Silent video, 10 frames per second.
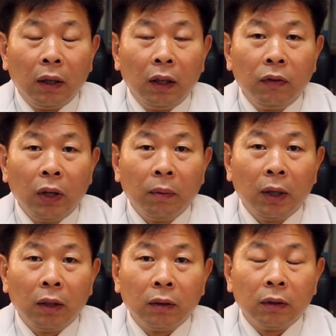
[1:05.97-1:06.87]
If you have
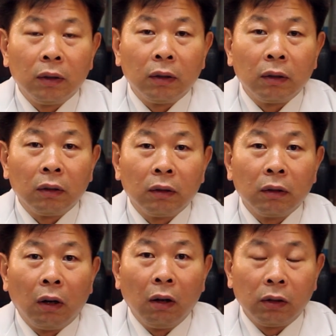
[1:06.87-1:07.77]
a
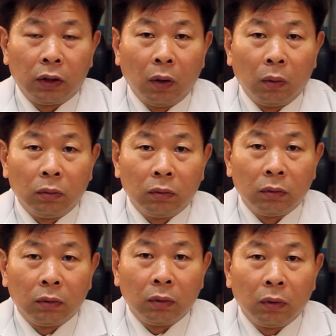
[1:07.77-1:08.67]
gallstone,
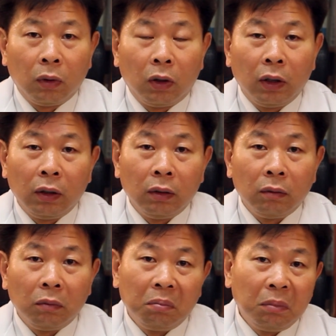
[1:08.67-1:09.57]
or
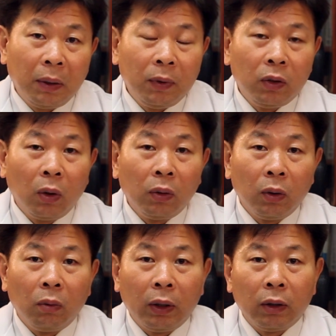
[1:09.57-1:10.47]
maybe you don't
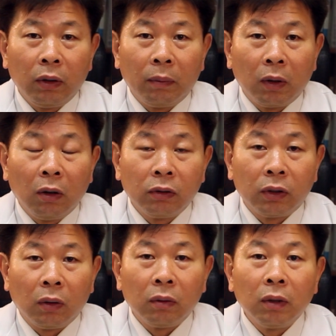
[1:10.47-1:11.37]
know whether you have a
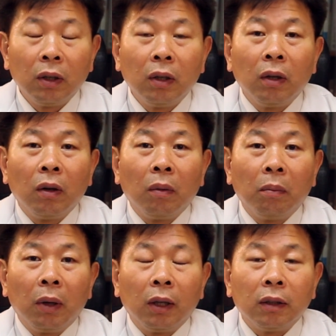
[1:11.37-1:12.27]
gallstone,
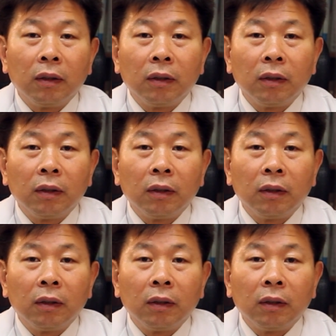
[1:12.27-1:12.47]
but